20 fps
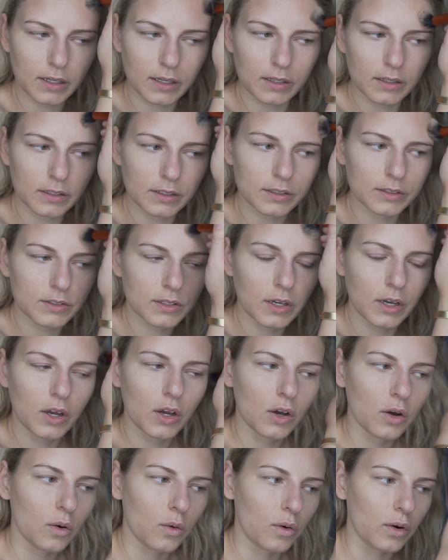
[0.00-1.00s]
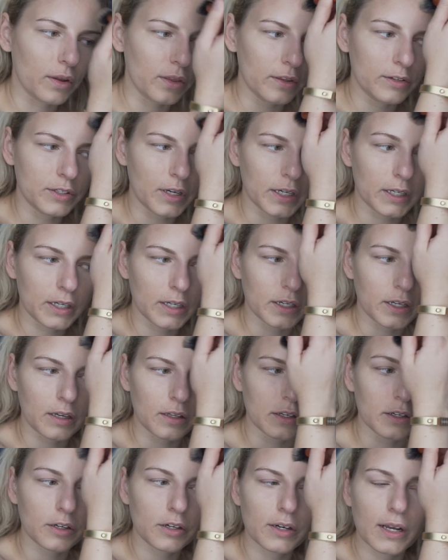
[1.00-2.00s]
colors, or the darker
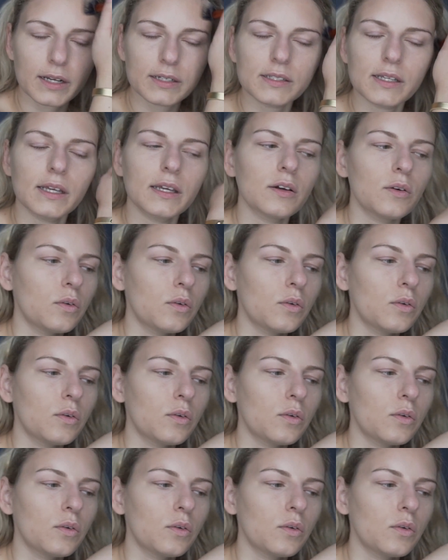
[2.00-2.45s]
color correcting,